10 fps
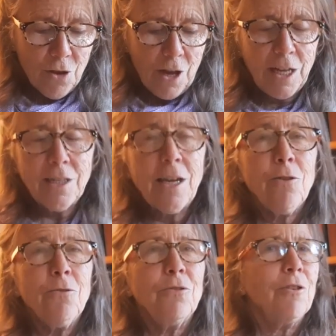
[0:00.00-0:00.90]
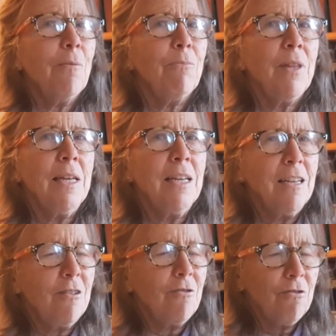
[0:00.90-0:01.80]
I tell you something,
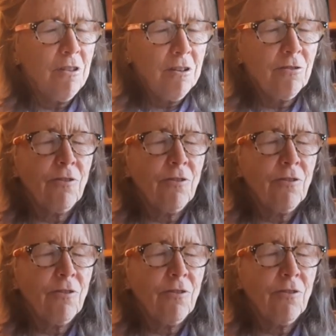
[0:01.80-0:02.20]
she is